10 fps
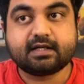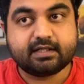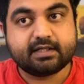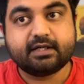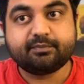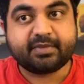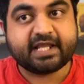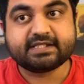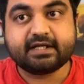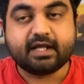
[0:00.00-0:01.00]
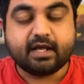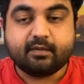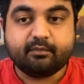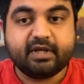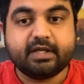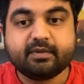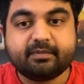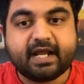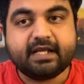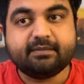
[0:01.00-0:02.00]
current present minimum
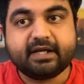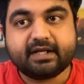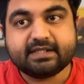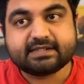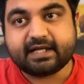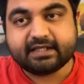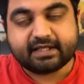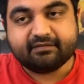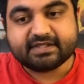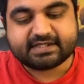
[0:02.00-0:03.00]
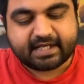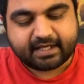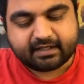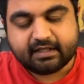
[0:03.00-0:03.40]
element inside the given stack